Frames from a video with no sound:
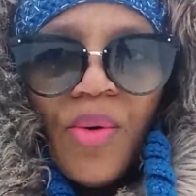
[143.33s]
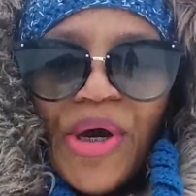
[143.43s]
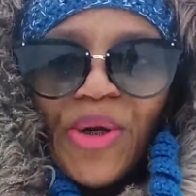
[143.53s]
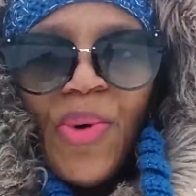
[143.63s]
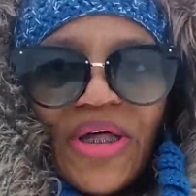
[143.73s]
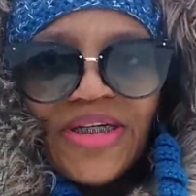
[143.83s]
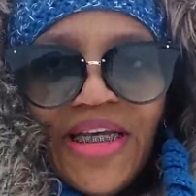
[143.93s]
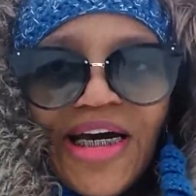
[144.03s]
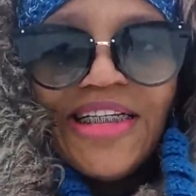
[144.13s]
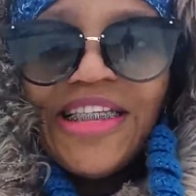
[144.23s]
when the weather
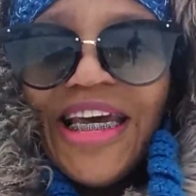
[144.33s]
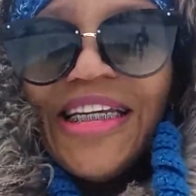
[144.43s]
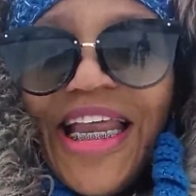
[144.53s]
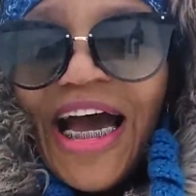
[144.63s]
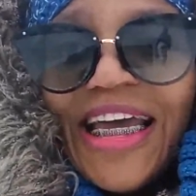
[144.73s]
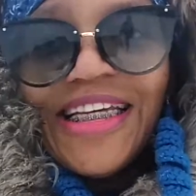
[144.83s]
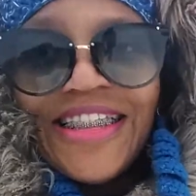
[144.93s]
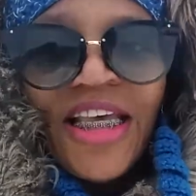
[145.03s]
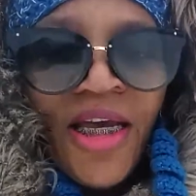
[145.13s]
does get nice